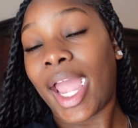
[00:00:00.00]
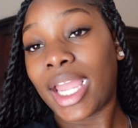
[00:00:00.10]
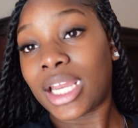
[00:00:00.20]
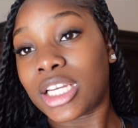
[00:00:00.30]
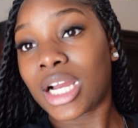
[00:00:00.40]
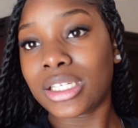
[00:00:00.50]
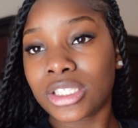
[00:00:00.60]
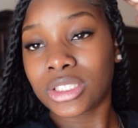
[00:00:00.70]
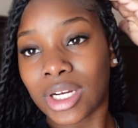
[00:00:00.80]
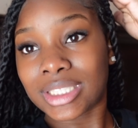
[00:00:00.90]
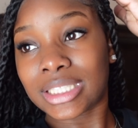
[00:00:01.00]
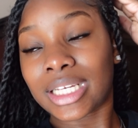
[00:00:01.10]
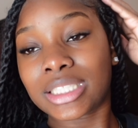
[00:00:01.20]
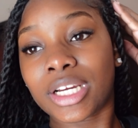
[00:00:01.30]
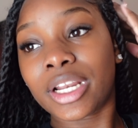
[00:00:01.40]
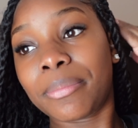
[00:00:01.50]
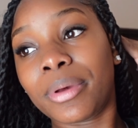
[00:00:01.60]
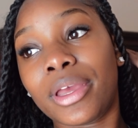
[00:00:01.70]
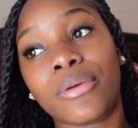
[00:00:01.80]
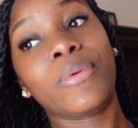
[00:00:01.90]
And the concert starts at six thirty,
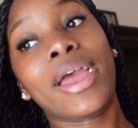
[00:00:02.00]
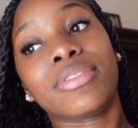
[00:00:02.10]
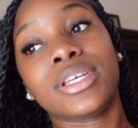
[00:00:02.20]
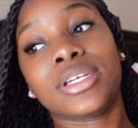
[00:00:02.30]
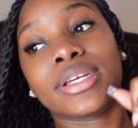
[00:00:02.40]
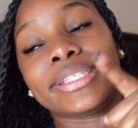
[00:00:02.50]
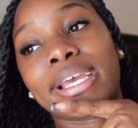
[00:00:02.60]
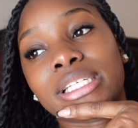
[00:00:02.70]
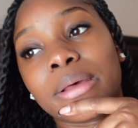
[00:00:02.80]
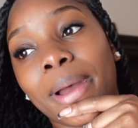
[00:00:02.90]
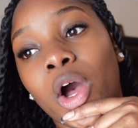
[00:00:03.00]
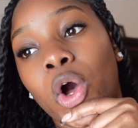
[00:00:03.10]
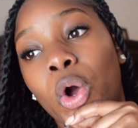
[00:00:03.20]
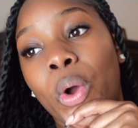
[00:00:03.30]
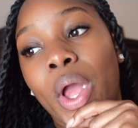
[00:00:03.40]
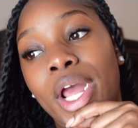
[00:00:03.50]
but we have to, it takes about